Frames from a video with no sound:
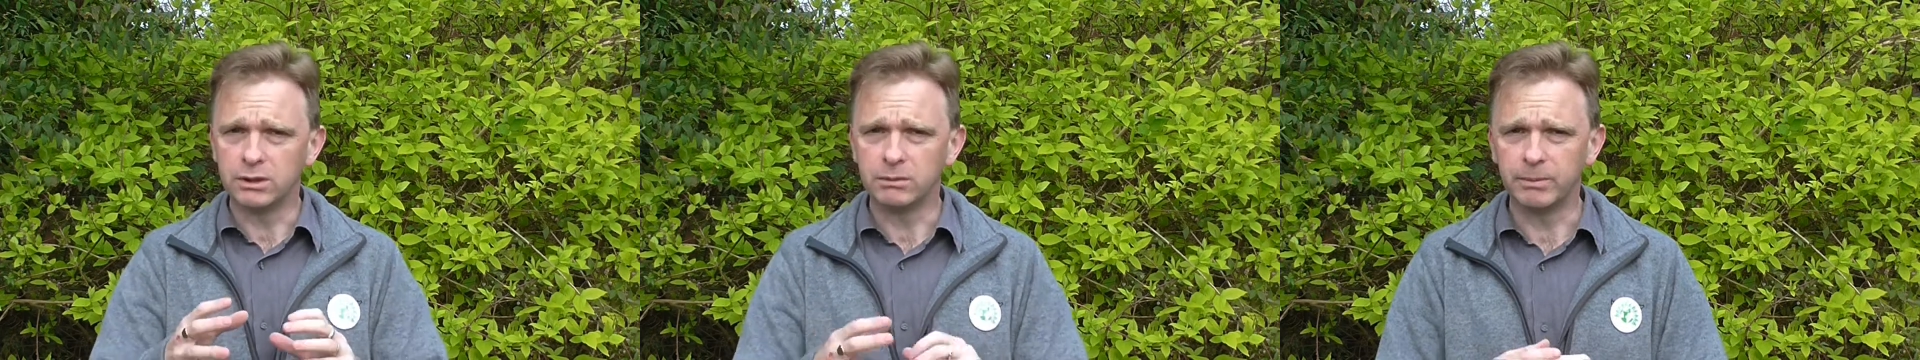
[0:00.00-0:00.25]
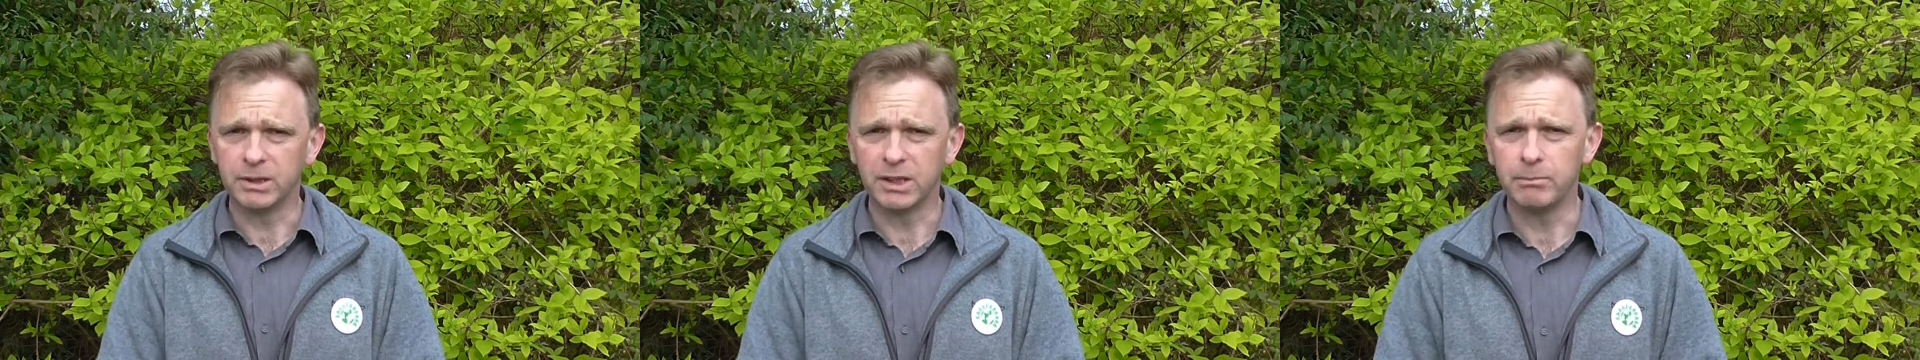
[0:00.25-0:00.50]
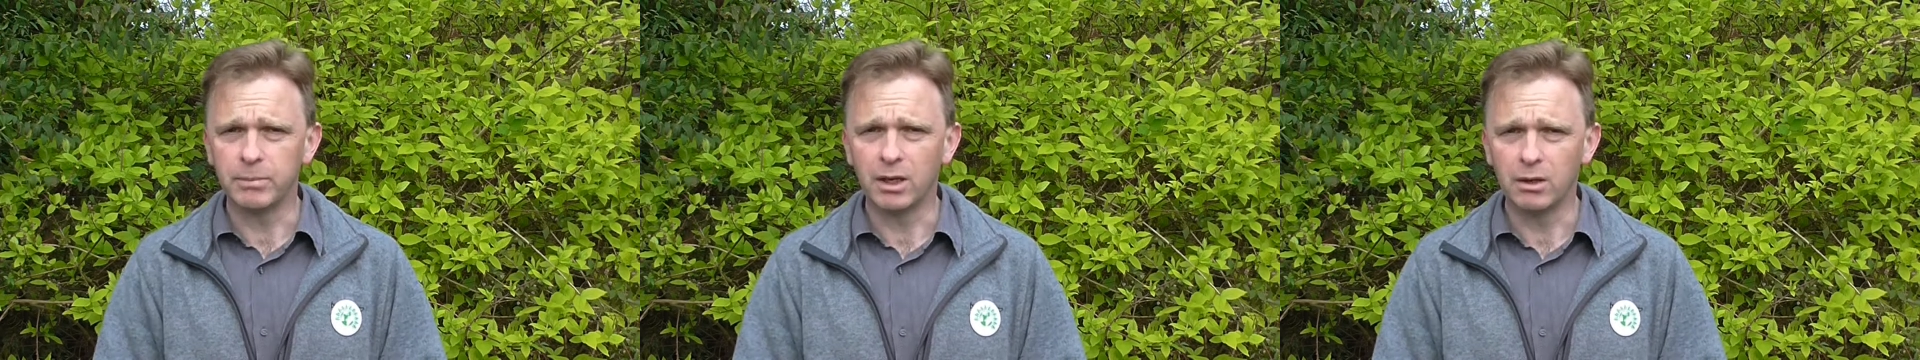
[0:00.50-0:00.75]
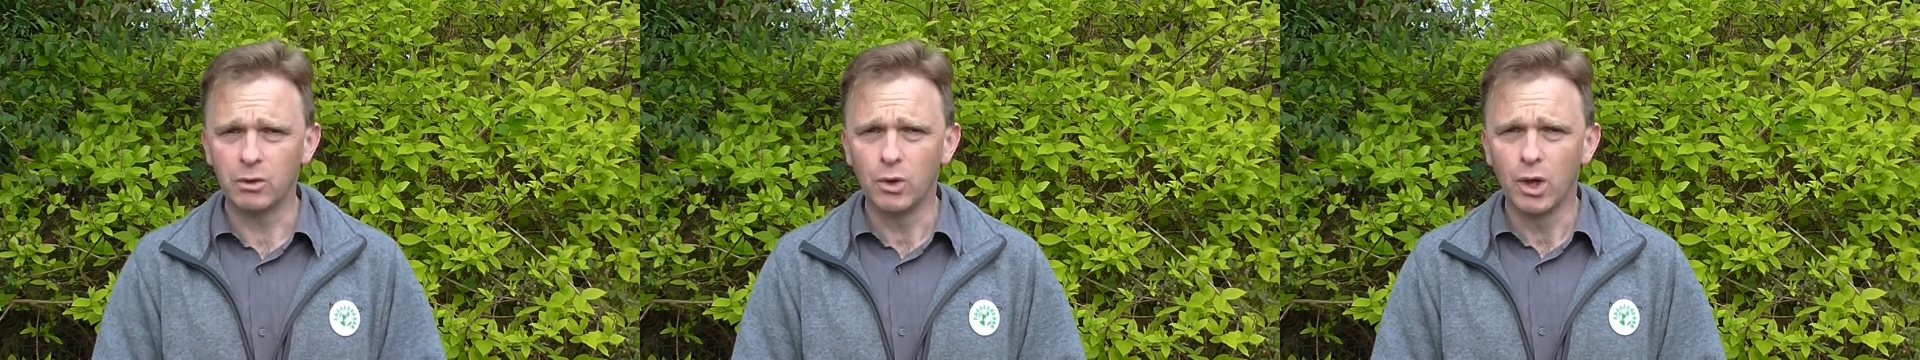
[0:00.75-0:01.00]
which is
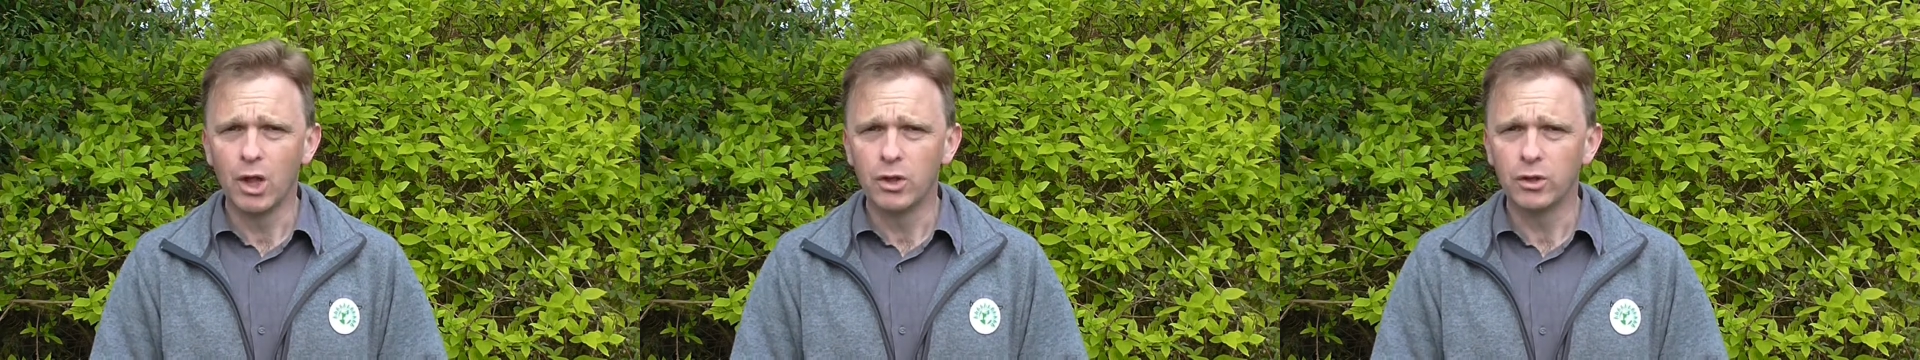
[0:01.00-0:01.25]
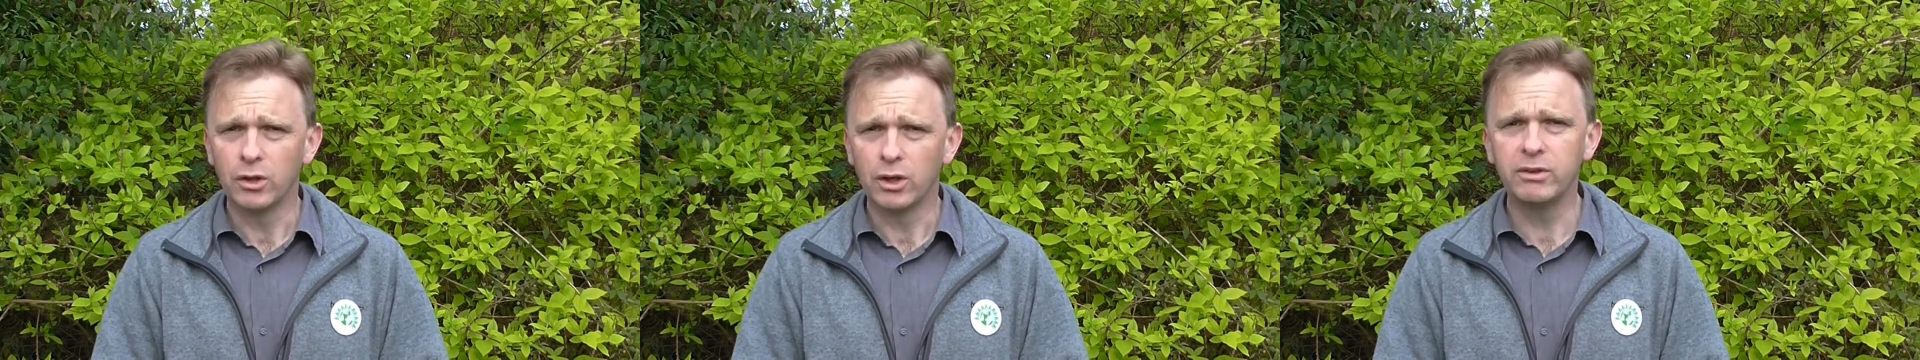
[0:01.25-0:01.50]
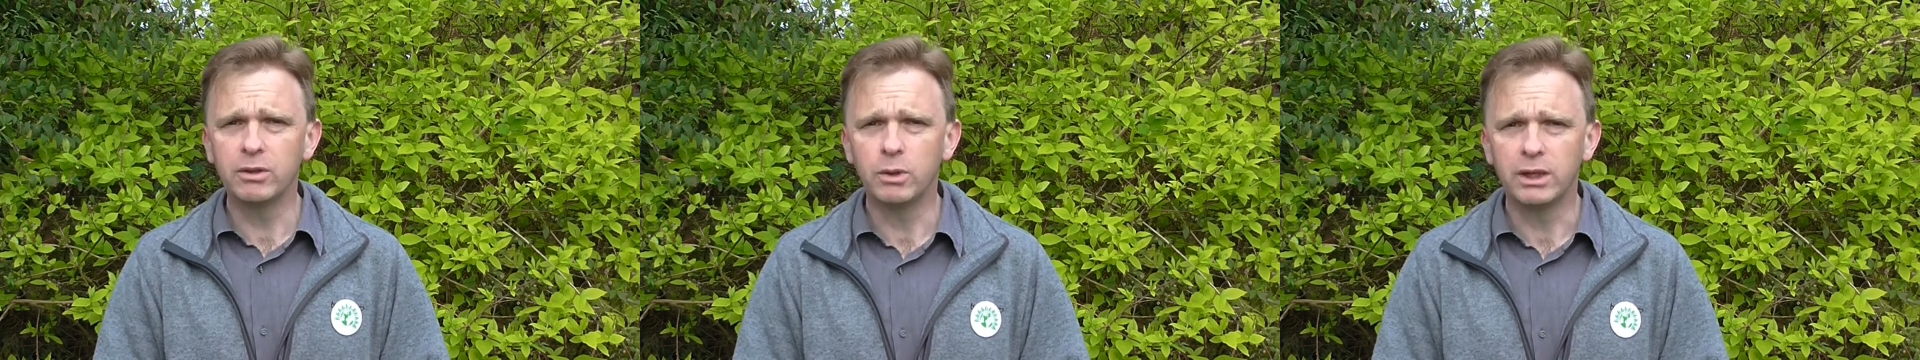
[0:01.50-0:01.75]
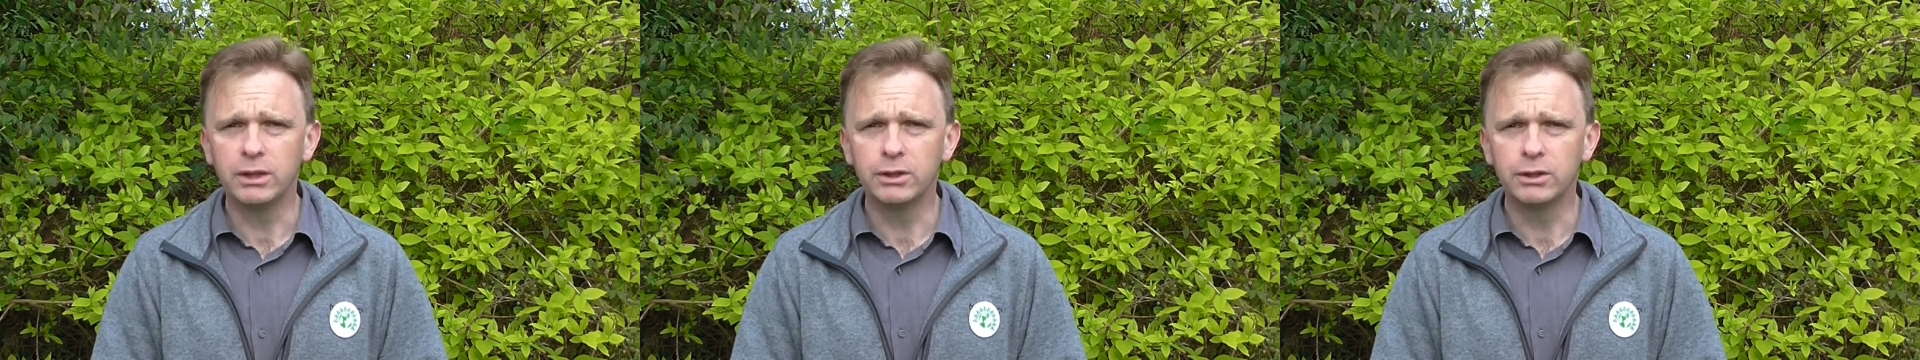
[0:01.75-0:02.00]
set below the
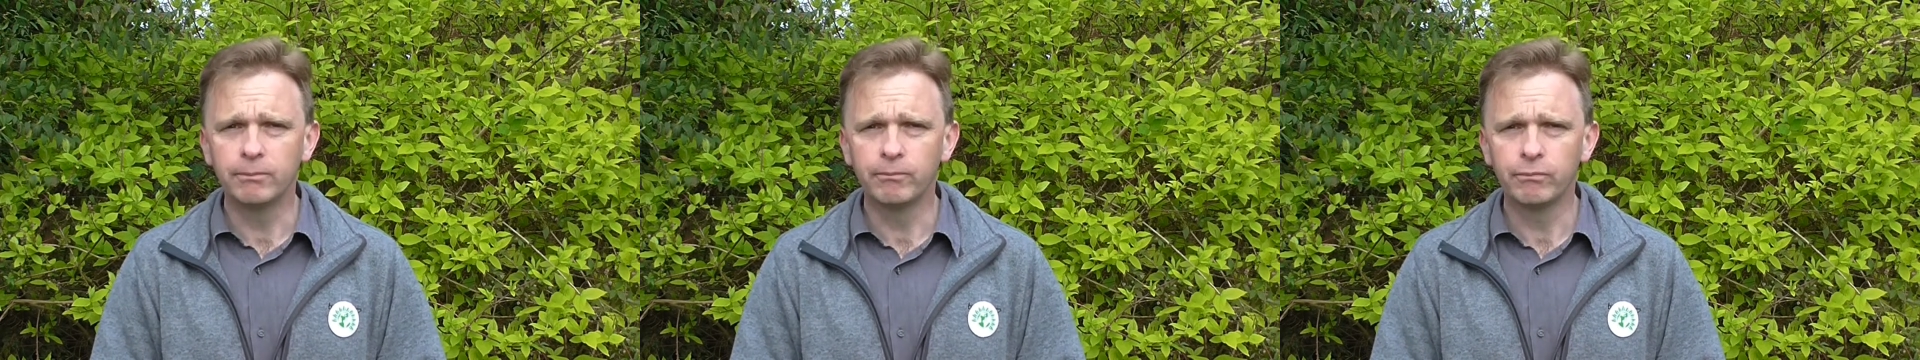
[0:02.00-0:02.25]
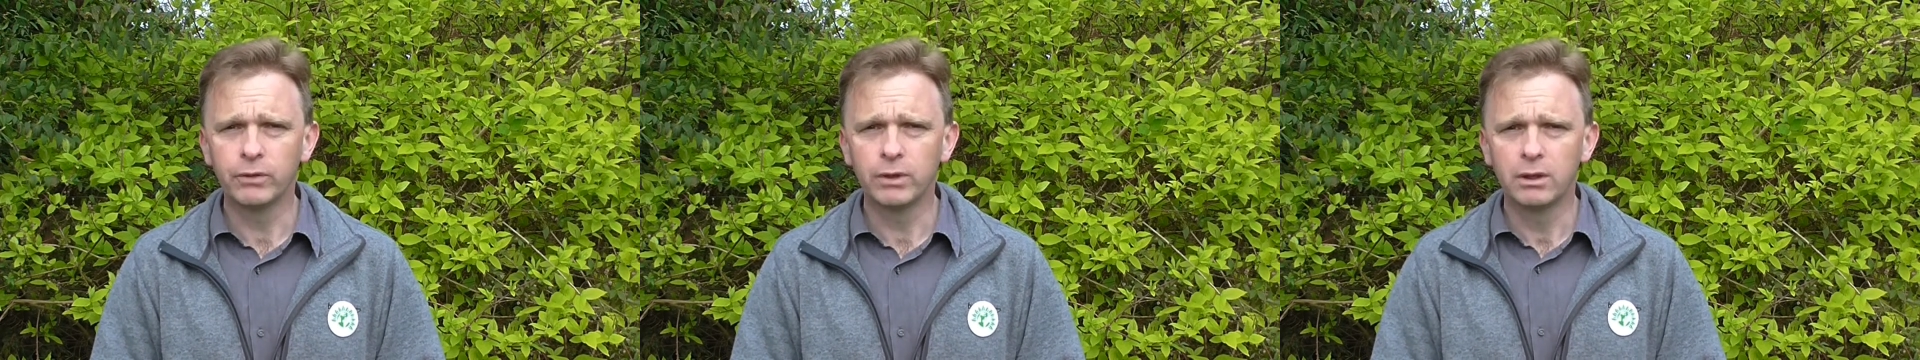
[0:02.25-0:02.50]
living wage,